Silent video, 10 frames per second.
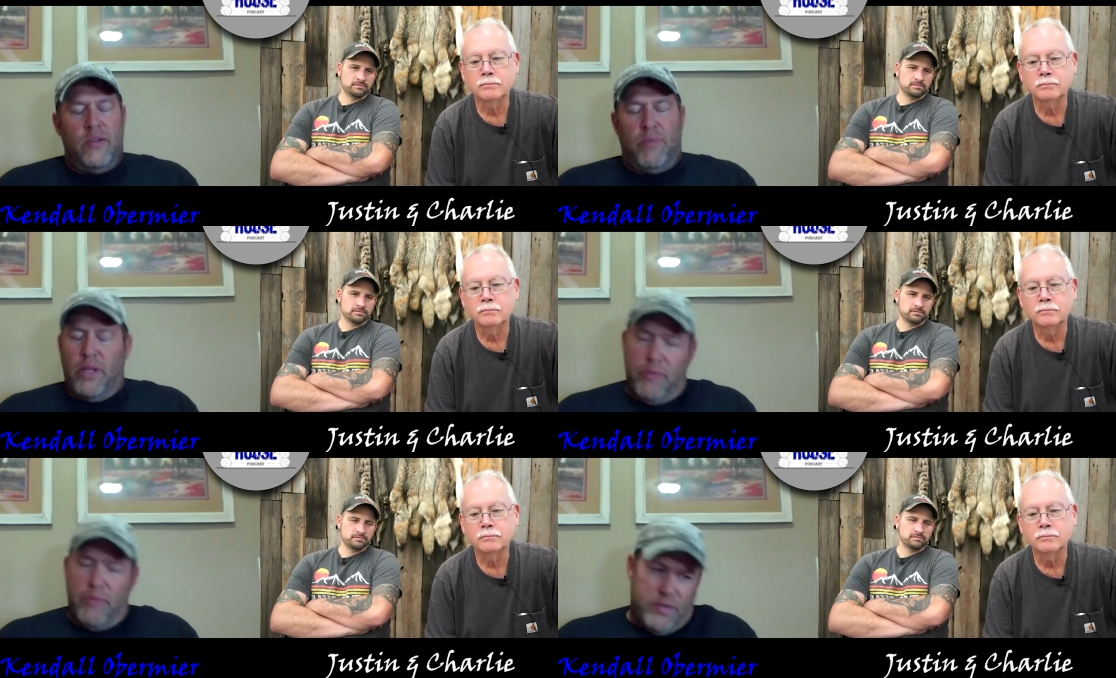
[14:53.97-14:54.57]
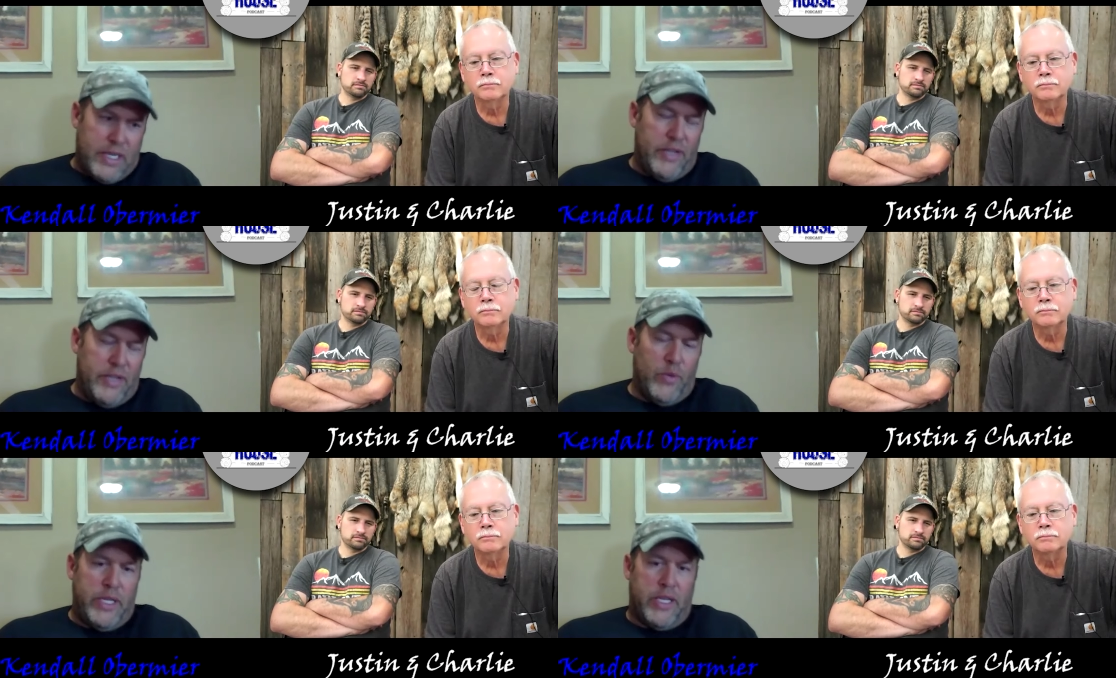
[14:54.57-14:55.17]
Speaker 1: playing music on the
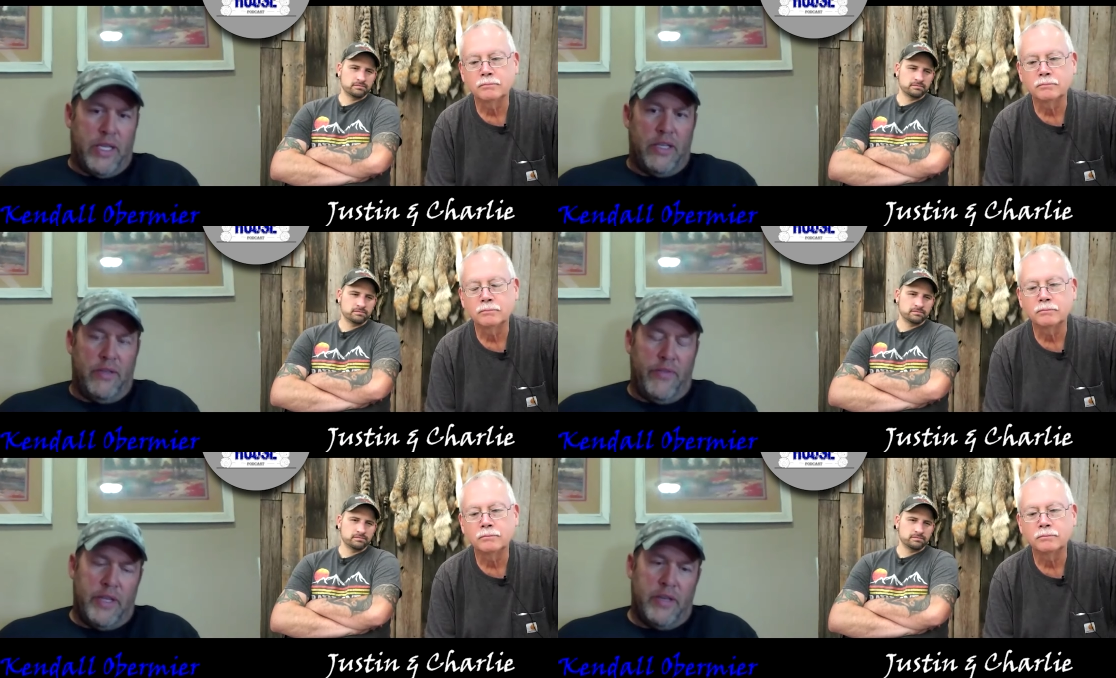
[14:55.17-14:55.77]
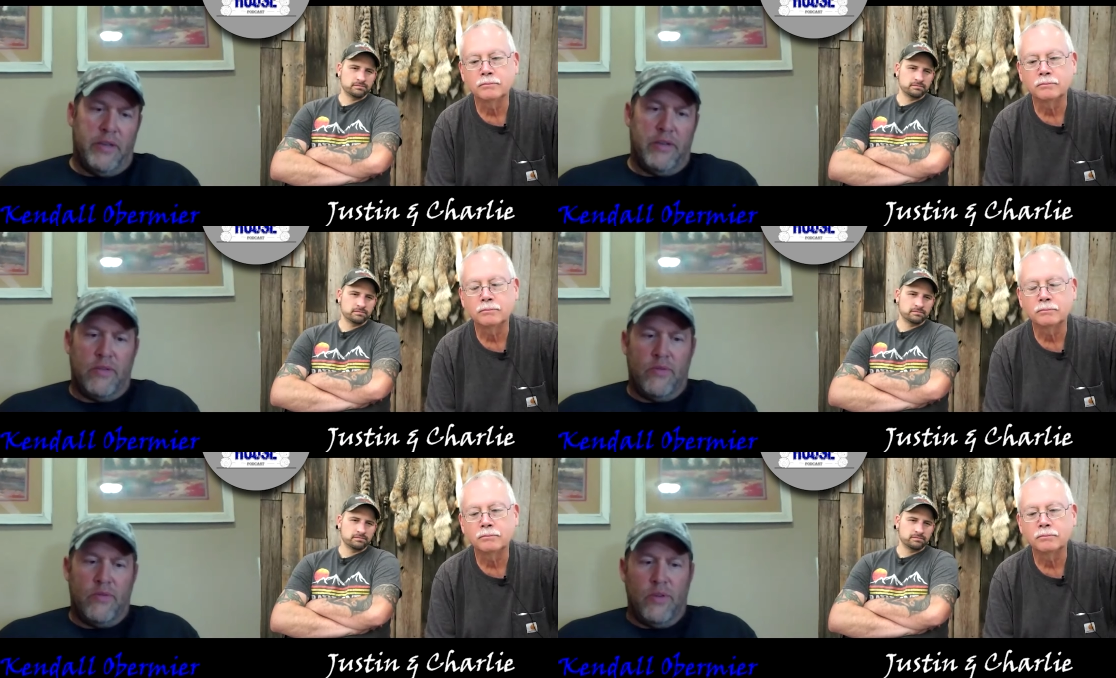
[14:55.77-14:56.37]
weekend, and then
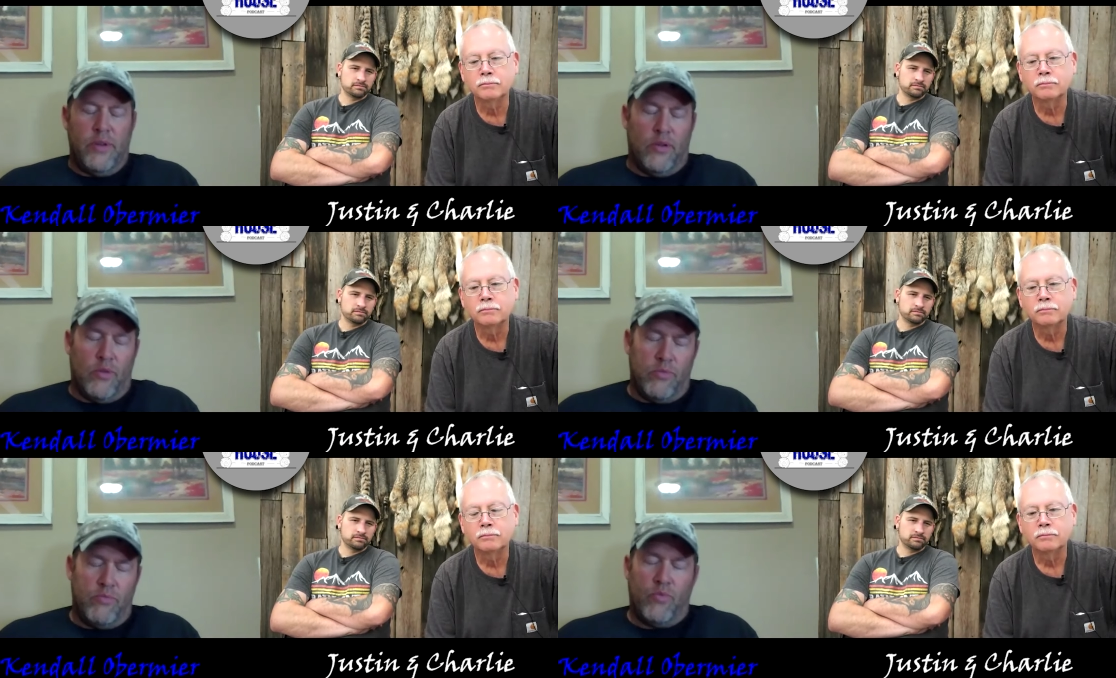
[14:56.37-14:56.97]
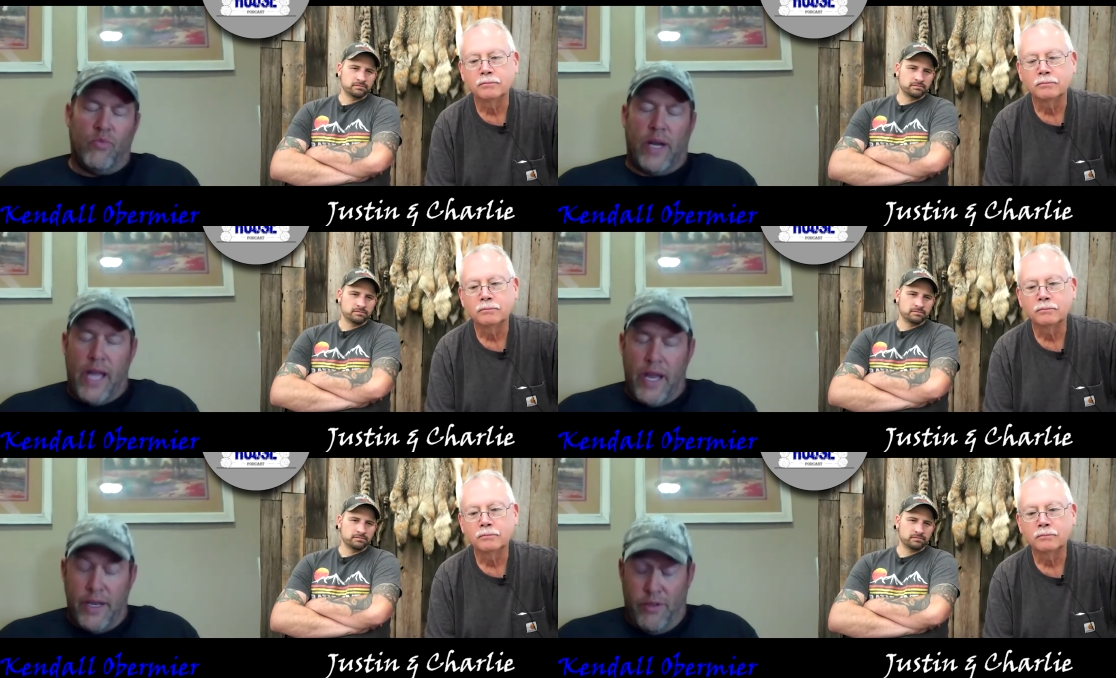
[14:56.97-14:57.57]
you know when I
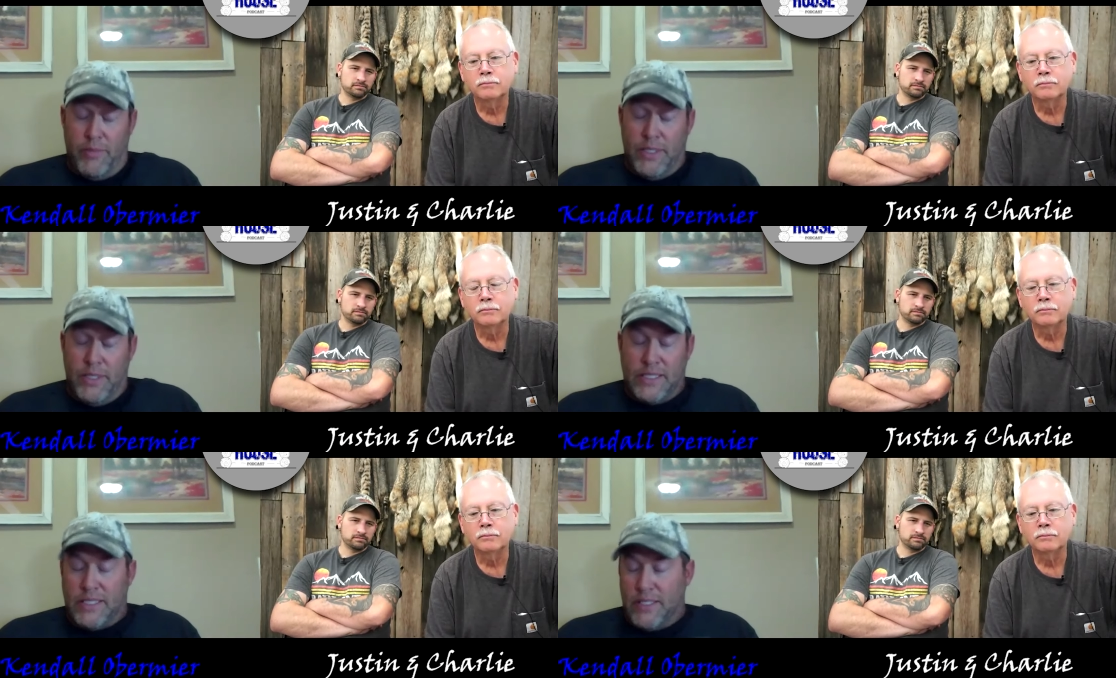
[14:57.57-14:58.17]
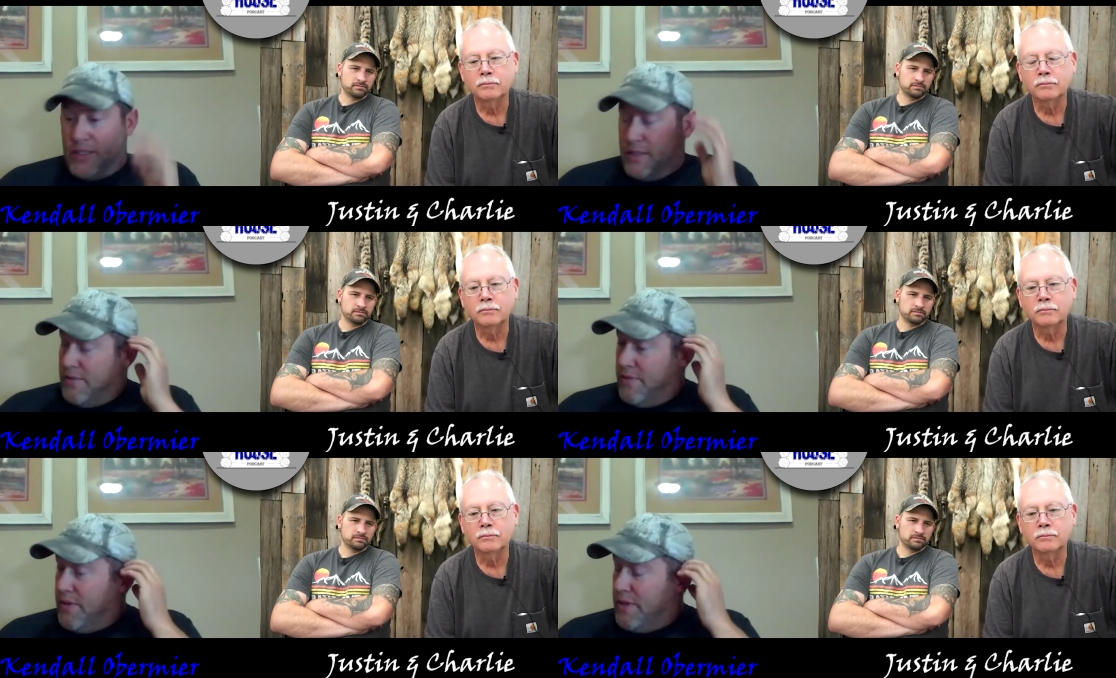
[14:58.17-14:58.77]
got into the business here,
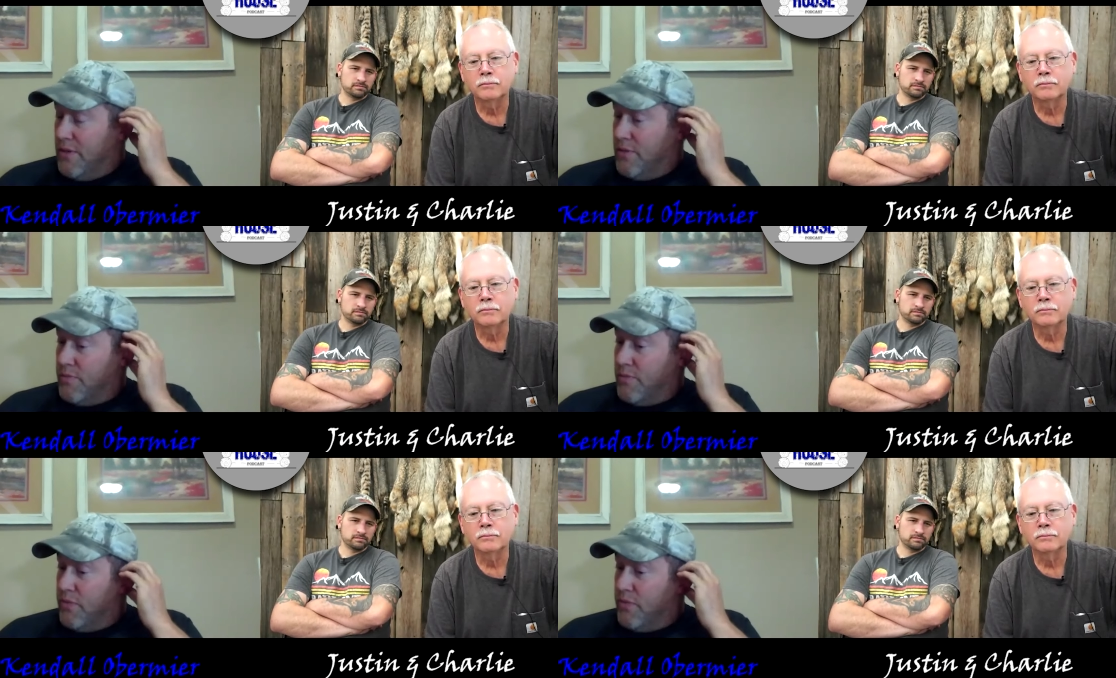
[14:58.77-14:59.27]
you know,